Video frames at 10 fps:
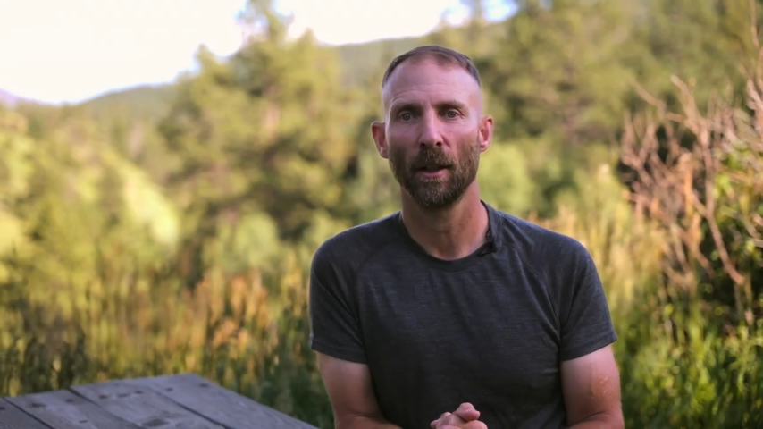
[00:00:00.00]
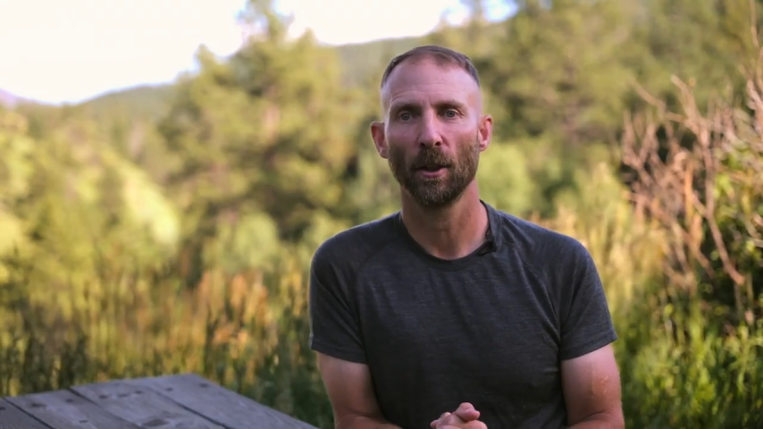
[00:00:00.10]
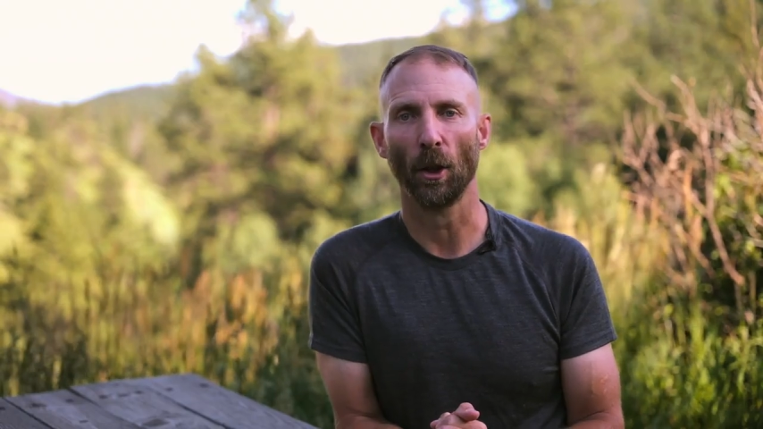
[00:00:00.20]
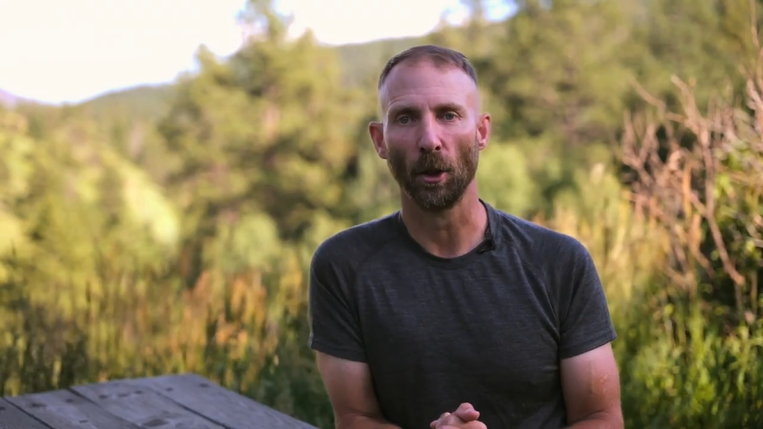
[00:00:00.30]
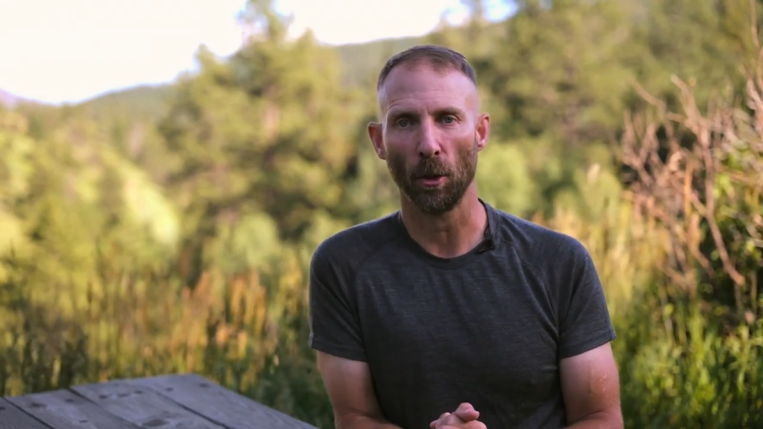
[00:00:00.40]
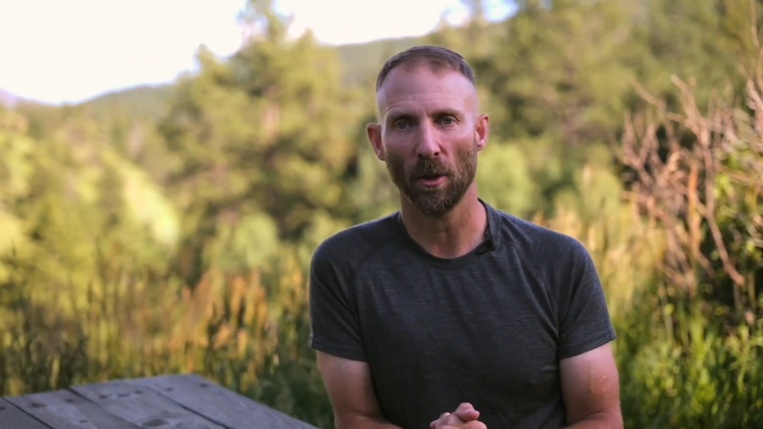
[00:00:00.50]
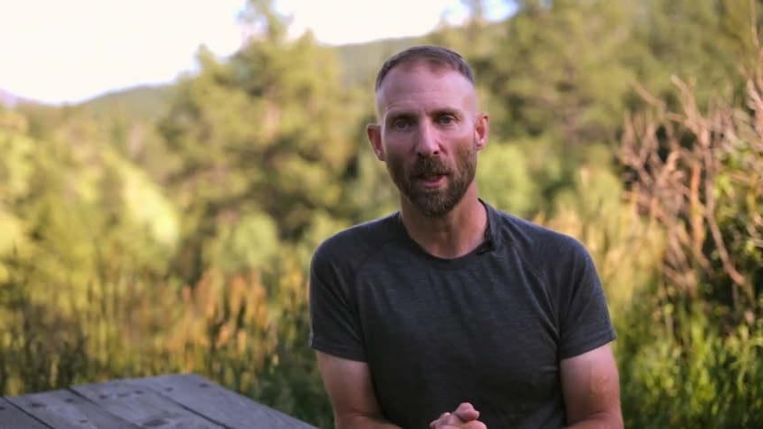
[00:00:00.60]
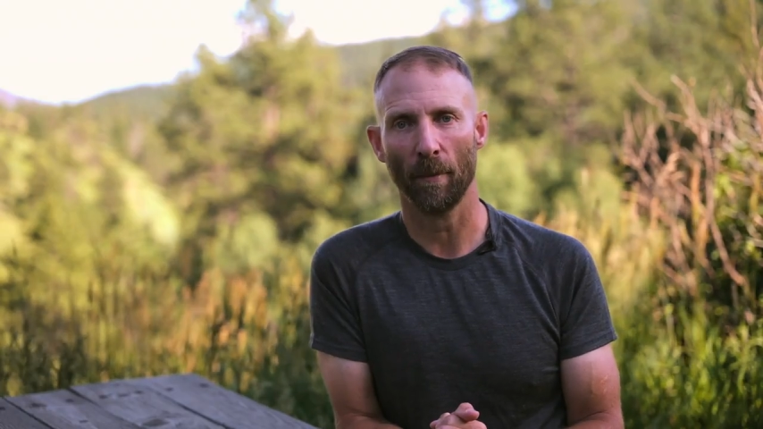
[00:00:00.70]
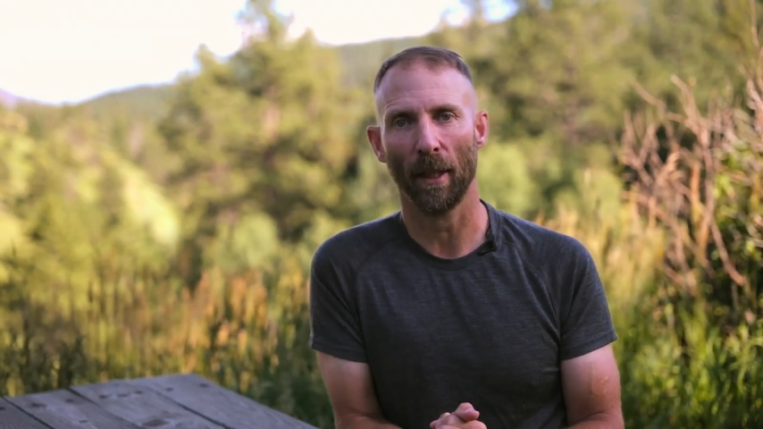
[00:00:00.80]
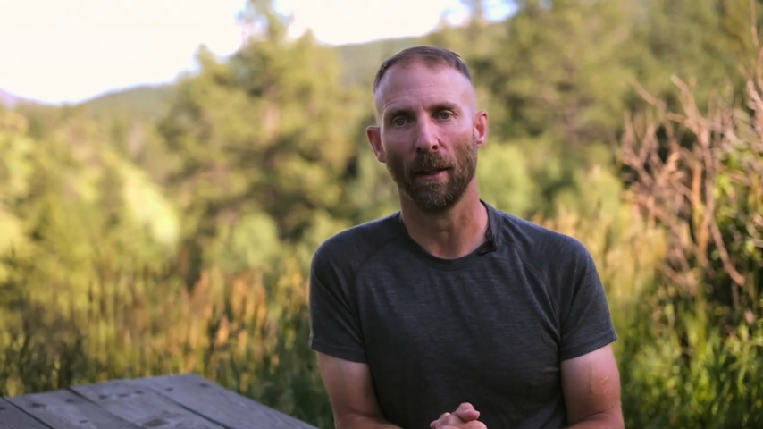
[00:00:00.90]
to use
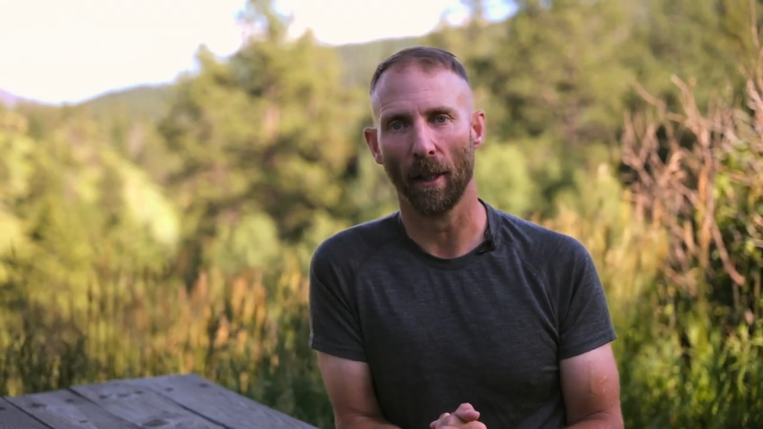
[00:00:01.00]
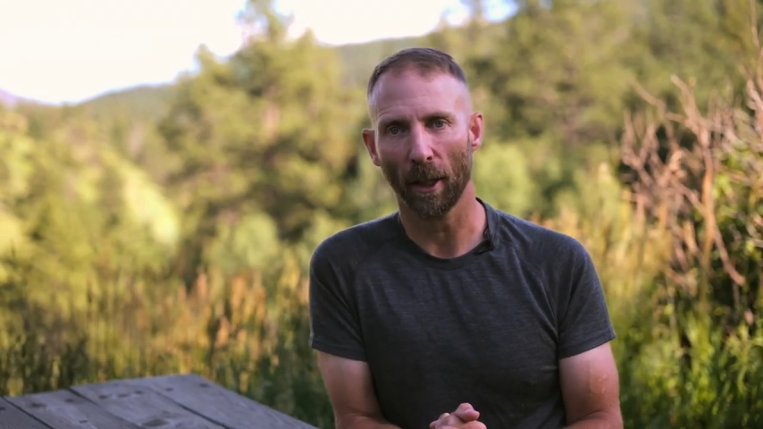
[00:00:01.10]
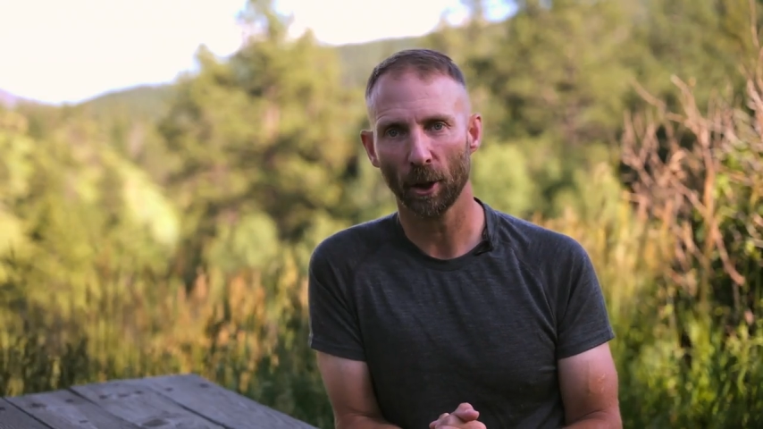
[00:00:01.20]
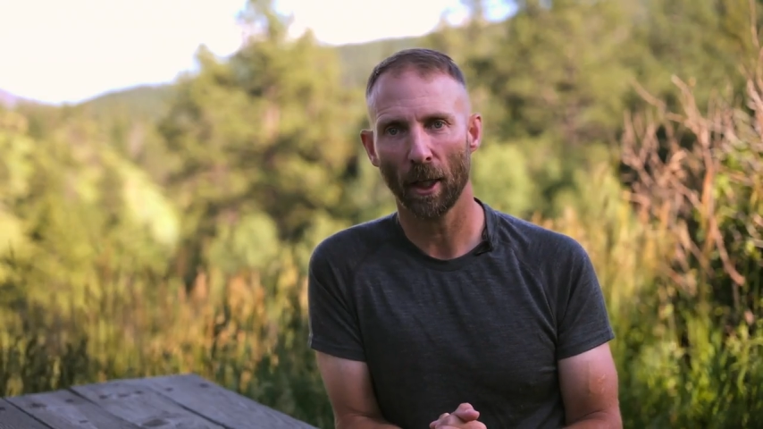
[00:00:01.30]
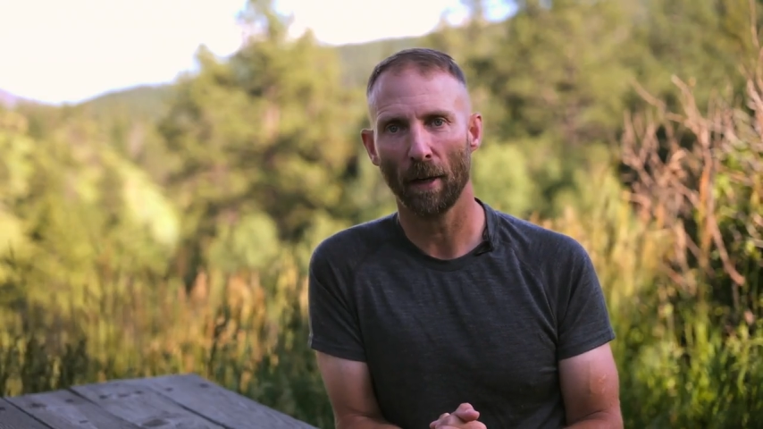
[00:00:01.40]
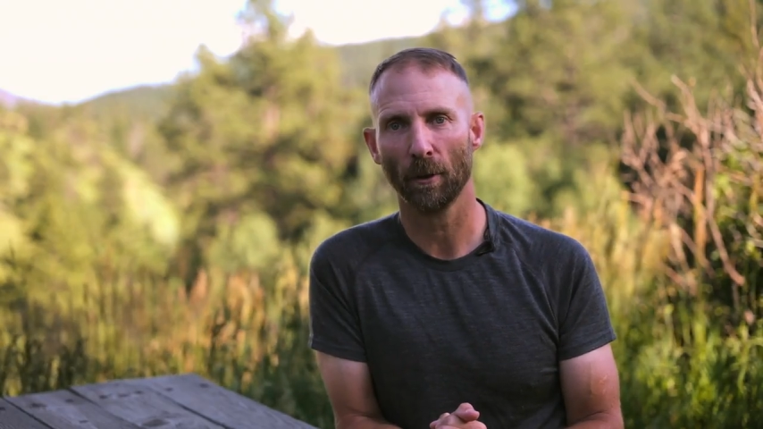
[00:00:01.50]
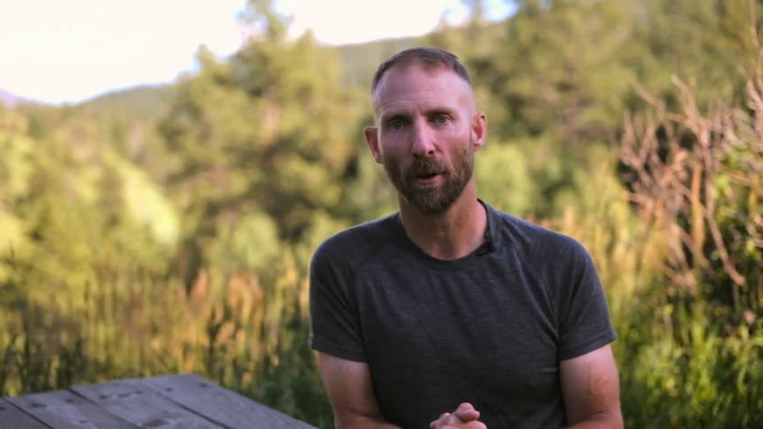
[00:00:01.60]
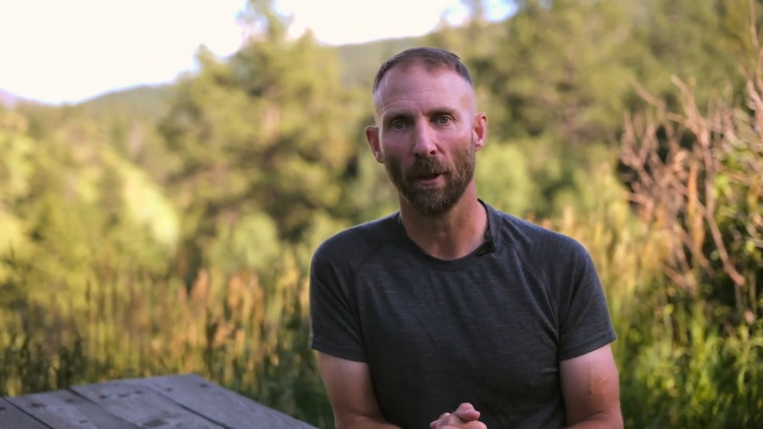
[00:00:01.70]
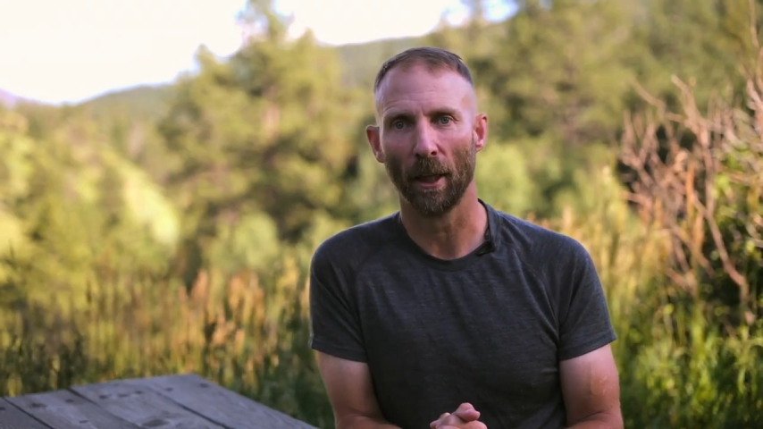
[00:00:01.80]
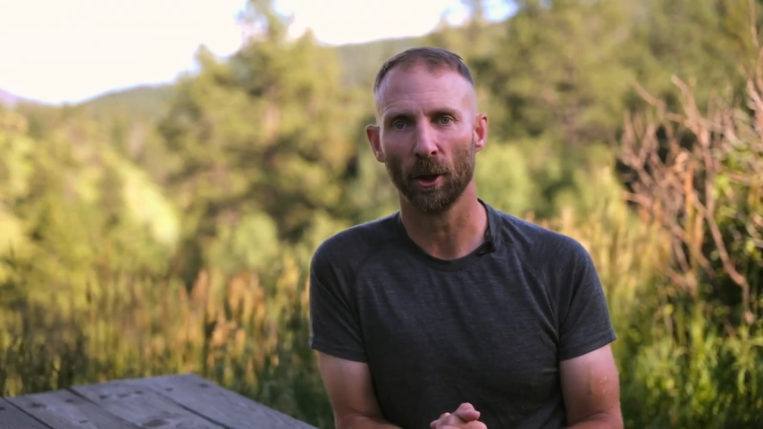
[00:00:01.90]
them in election after
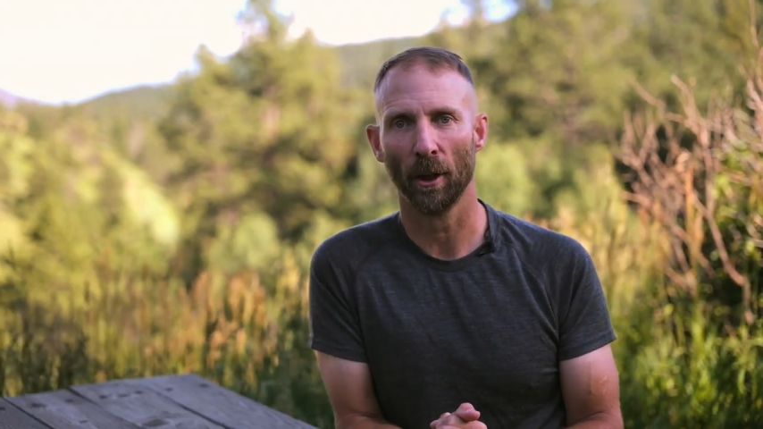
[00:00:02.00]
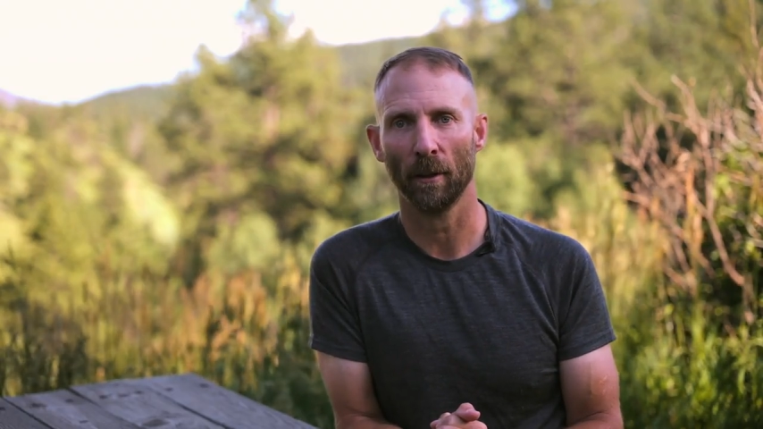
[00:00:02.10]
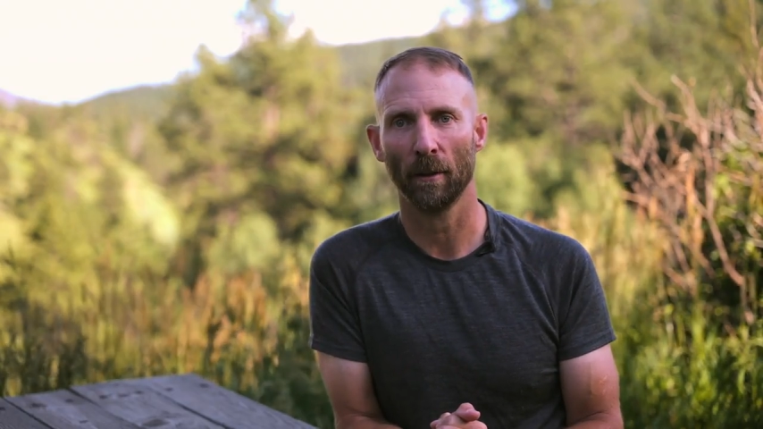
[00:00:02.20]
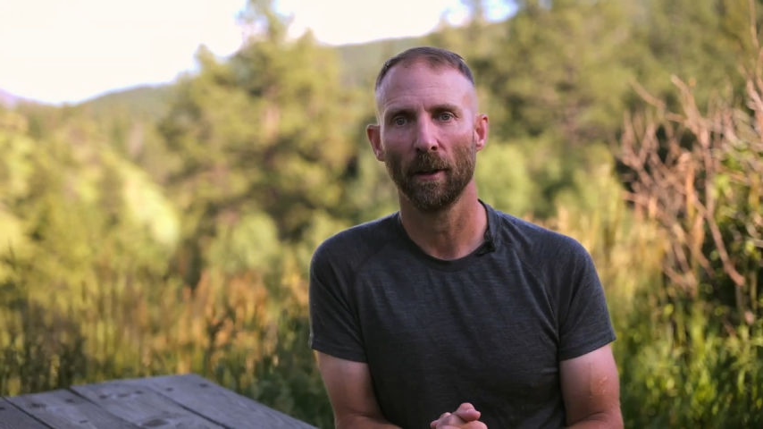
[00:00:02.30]
election,